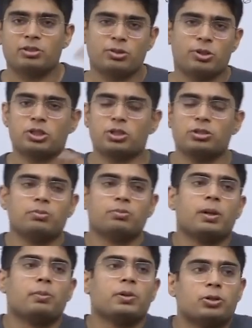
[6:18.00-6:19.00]
was a question in
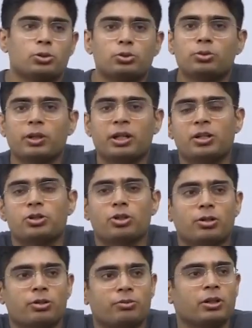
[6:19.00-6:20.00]
paper 2, Indian
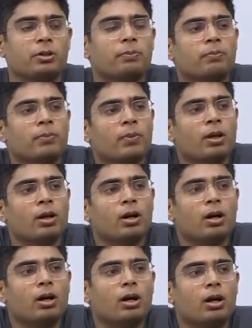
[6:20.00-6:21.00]
Geography.
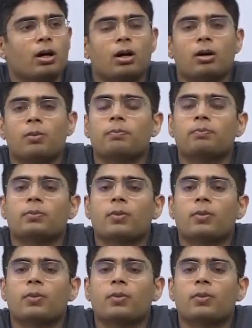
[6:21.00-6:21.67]
I